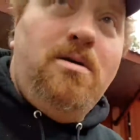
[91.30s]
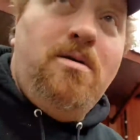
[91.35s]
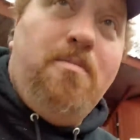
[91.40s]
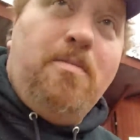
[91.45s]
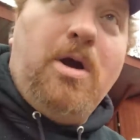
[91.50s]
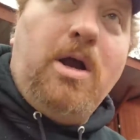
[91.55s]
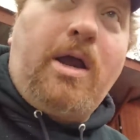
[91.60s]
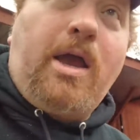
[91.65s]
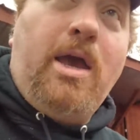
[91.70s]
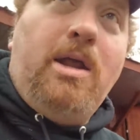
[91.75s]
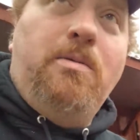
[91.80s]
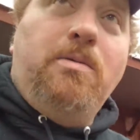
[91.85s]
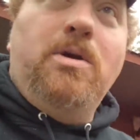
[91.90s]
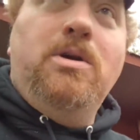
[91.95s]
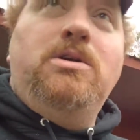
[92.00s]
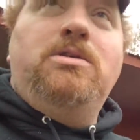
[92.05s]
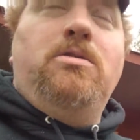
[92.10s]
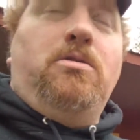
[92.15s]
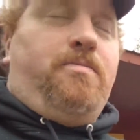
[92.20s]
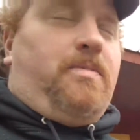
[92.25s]
Mark
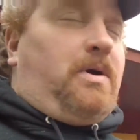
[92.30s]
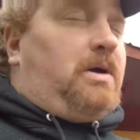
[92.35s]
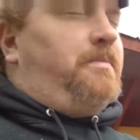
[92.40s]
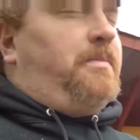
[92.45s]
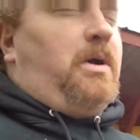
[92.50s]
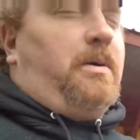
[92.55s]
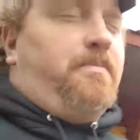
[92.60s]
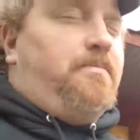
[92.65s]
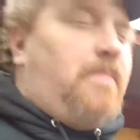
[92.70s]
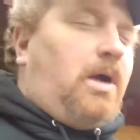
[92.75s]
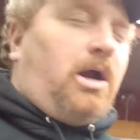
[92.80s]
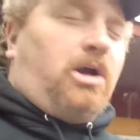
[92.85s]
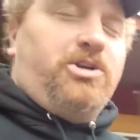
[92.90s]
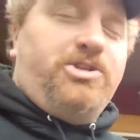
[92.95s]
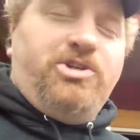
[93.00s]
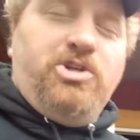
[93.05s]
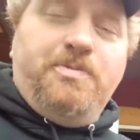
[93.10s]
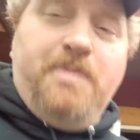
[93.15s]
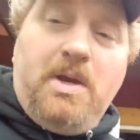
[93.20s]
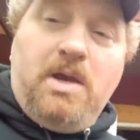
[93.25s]
Edwards, or I
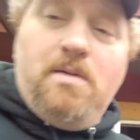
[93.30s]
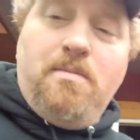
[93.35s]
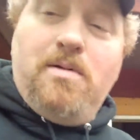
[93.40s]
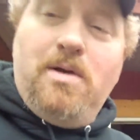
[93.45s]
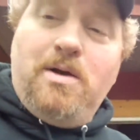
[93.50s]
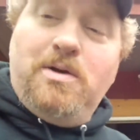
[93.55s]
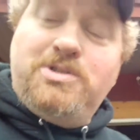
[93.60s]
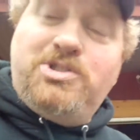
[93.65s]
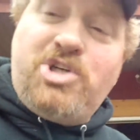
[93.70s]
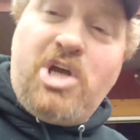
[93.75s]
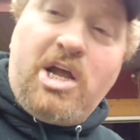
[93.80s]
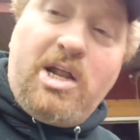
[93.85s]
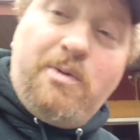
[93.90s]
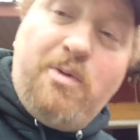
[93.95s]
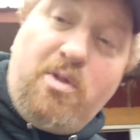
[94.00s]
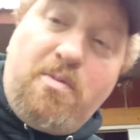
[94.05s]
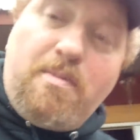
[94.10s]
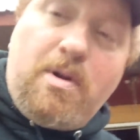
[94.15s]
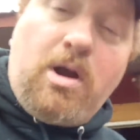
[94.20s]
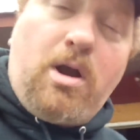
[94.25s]
was chatting
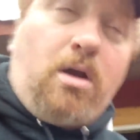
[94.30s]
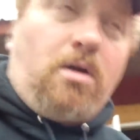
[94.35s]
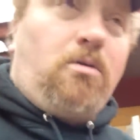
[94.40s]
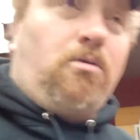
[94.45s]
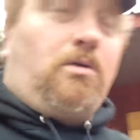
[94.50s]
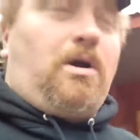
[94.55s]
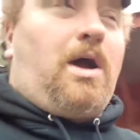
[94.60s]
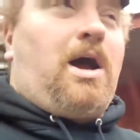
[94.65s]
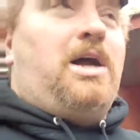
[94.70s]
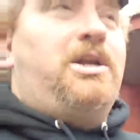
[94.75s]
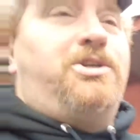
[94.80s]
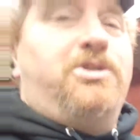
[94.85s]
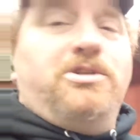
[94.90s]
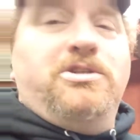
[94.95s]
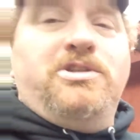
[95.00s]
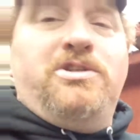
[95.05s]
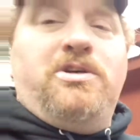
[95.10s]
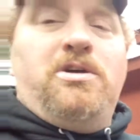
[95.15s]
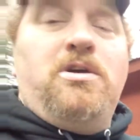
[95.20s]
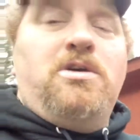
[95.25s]
with Mark
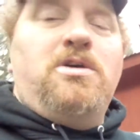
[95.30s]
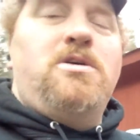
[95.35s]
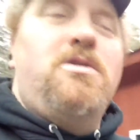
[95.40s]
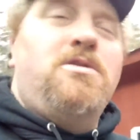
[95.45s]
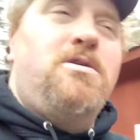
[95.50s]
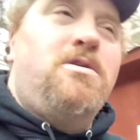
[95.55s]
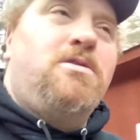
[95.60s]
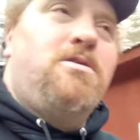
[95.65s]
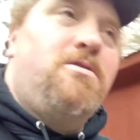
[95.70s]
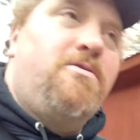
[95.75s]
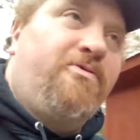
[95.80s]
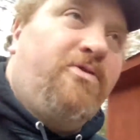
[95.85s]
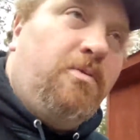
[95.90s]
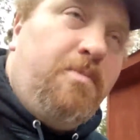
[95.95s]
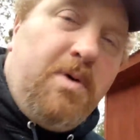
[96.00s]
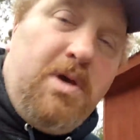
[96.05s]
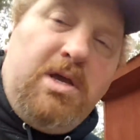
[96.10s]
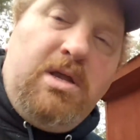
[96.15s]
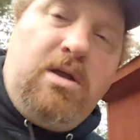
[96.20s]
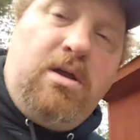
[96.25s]
Rogers from
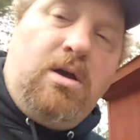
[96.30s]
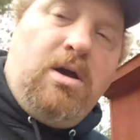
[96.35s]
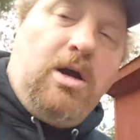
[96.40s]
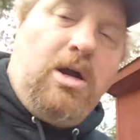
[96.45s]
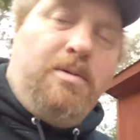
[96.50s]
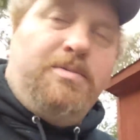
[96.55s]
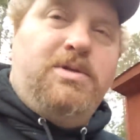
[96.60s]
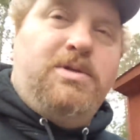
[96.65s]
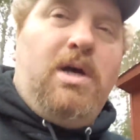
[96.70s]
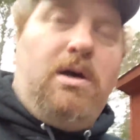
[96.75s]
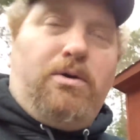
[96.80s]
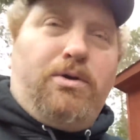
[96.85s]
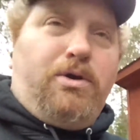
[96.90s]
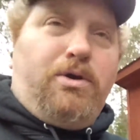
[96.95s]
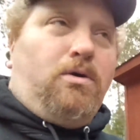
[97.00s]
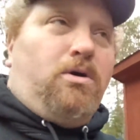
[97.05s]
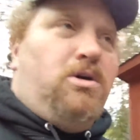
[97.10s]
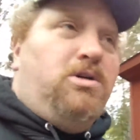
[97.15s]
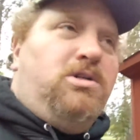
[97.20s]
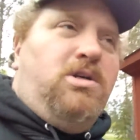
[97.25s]
Eat Carbs
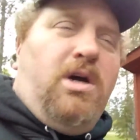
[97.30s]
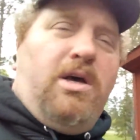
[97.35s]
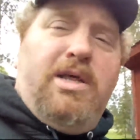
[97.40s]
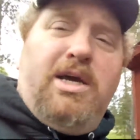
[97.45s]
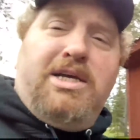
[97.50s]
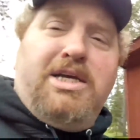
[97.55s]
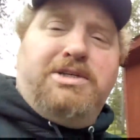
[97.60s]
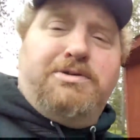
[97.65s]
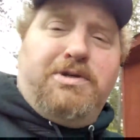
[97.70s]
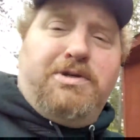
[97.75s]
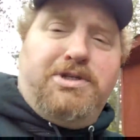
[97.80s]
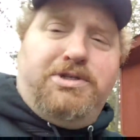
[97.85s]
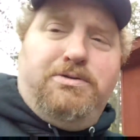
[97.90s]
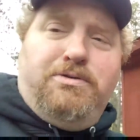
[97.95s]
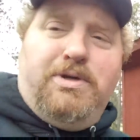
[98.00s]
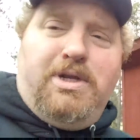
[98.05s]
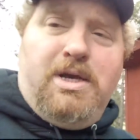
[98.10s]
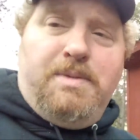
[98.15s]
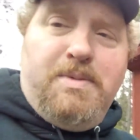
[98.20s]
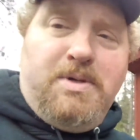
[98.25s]
Outdoors. I think that's what his new
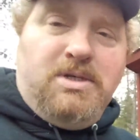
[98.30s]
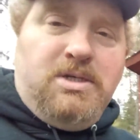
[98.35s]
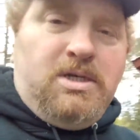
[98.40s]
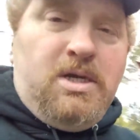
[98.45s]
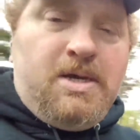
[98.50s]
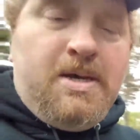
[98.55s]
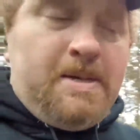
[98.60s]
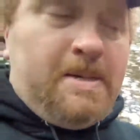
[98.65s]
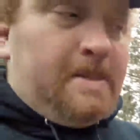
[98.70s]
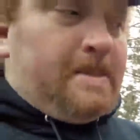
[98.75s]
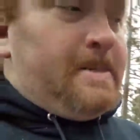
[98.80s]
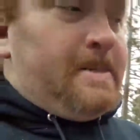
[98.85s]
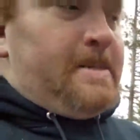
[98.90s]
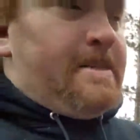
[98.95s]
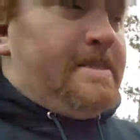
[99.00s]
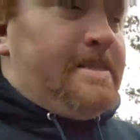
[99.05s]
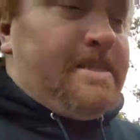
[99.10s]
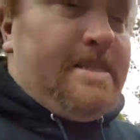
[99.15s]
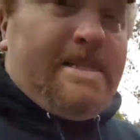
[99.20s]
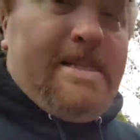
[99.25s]
name is.
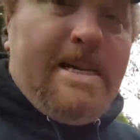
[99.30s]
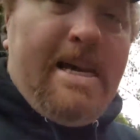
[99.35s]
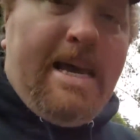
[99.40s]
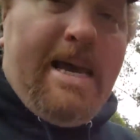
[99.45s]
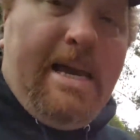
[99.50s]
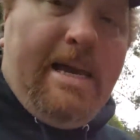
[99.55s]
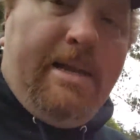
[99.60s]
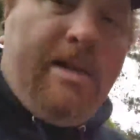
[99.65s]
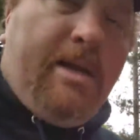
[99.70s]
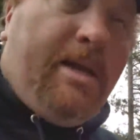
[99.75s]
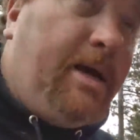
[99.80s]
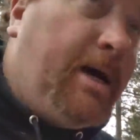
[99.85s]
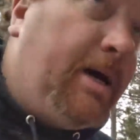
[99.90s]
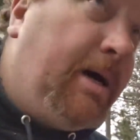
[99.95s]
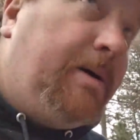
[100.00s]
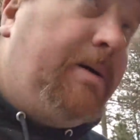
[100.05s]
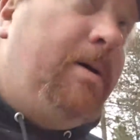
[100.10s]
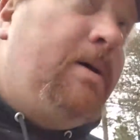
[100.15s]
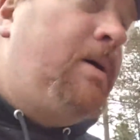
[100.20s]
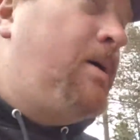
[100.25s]
And
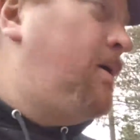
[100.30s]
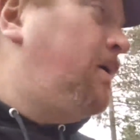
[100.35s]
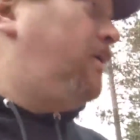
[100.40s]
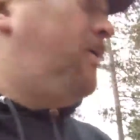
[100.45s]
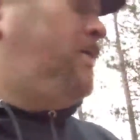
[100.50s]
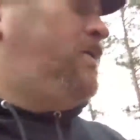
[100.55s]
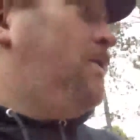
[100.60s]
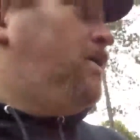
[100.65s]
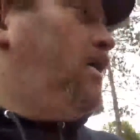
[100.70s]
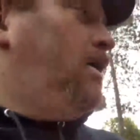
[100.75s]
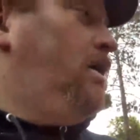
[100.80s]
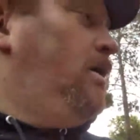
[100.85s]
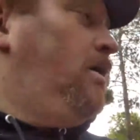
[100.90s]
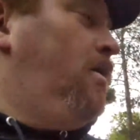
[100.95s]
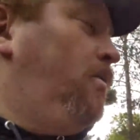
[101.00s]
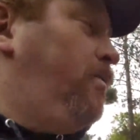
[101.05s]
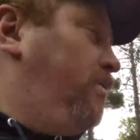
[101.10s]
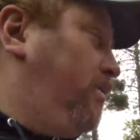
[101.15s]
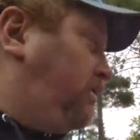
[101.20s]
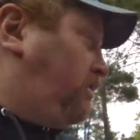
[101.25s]

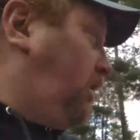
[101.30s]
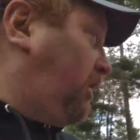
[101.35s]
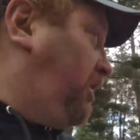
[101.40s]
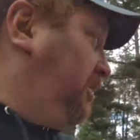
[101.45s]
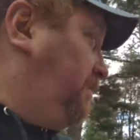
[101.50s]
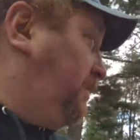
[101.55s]
we're talking